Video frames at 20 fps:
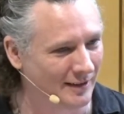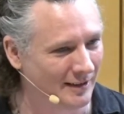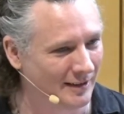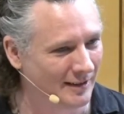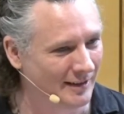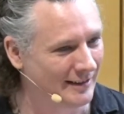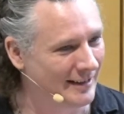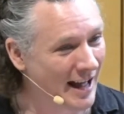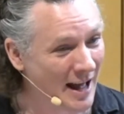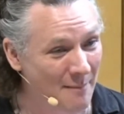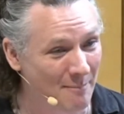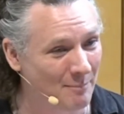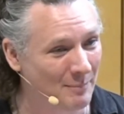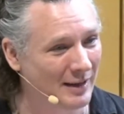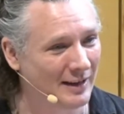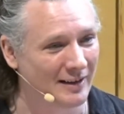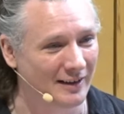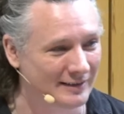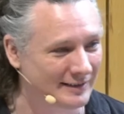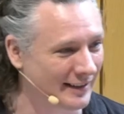Not
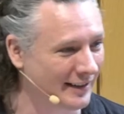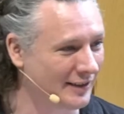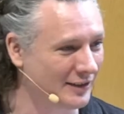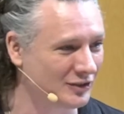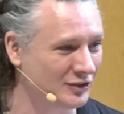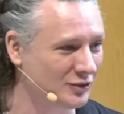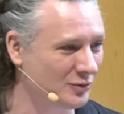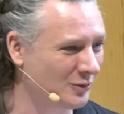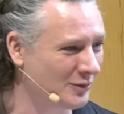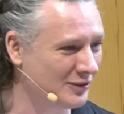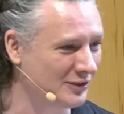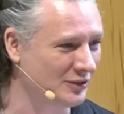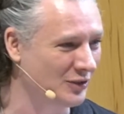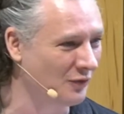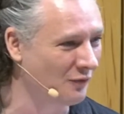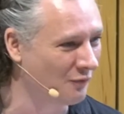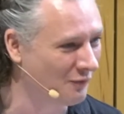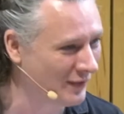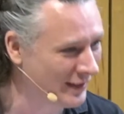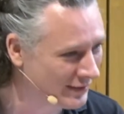because it assures
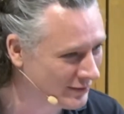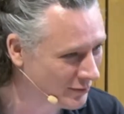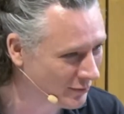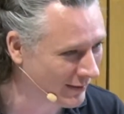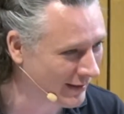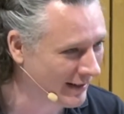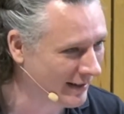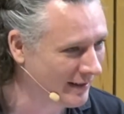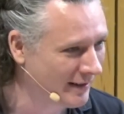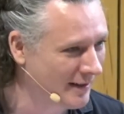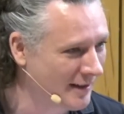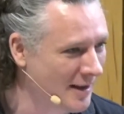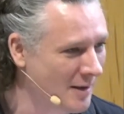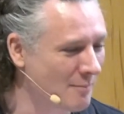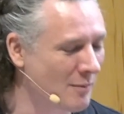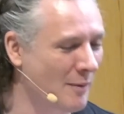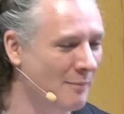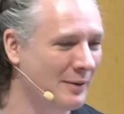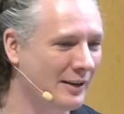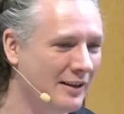you victory,
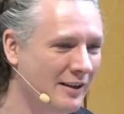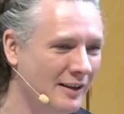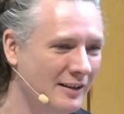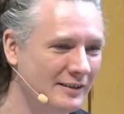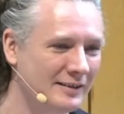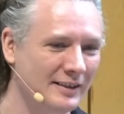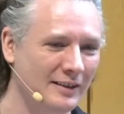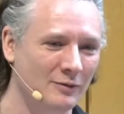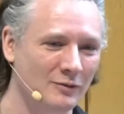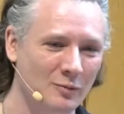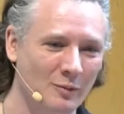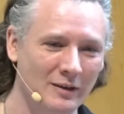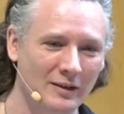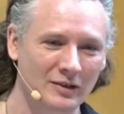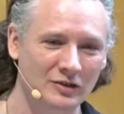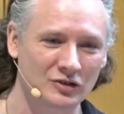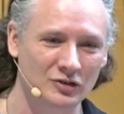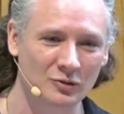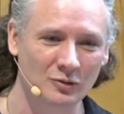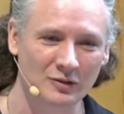but because it's what
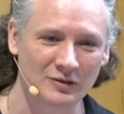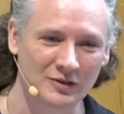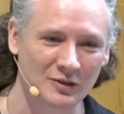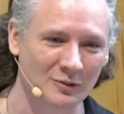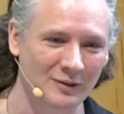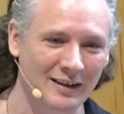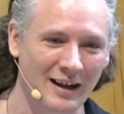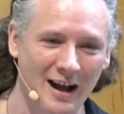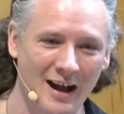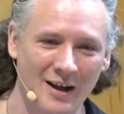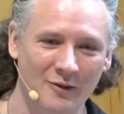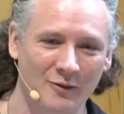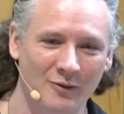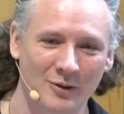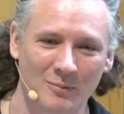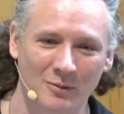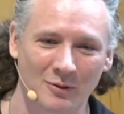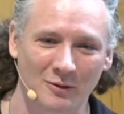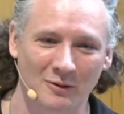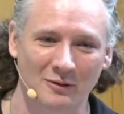assures you an
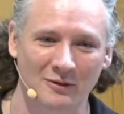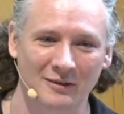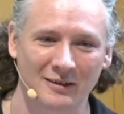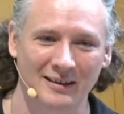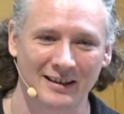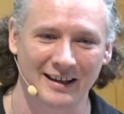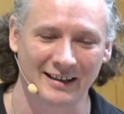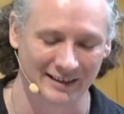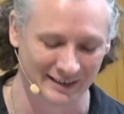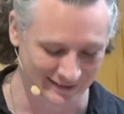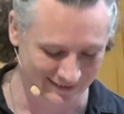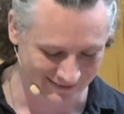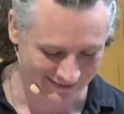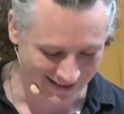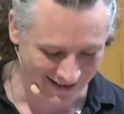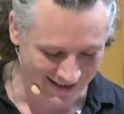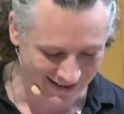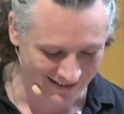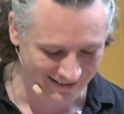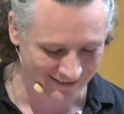honorable and a
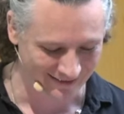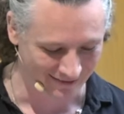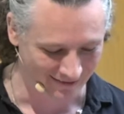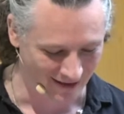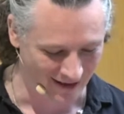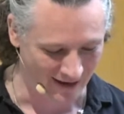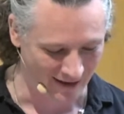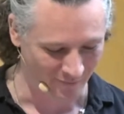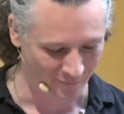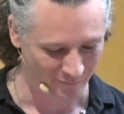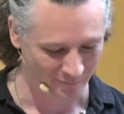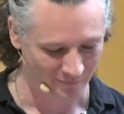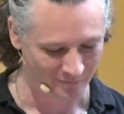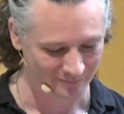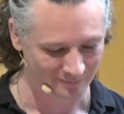sane life."